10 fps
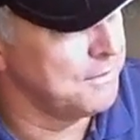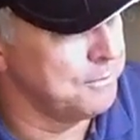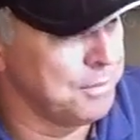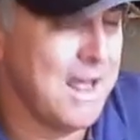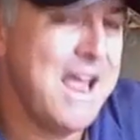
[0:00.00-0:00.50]
a
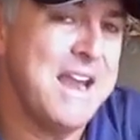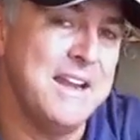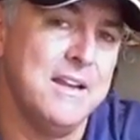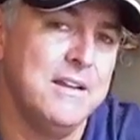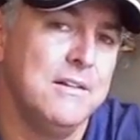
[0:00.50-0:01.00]

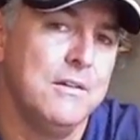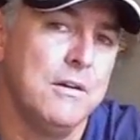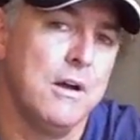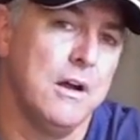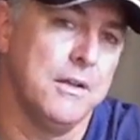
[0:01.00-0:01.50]
blade,
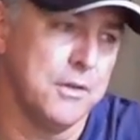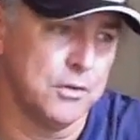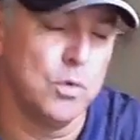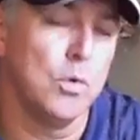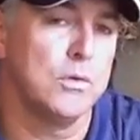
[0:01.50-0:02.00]
their
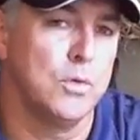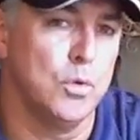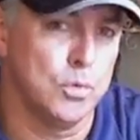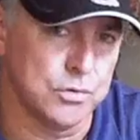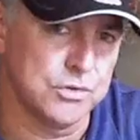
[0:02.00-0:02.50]
Tour
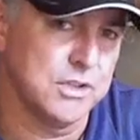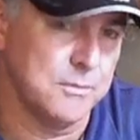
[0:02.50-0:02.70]
Tools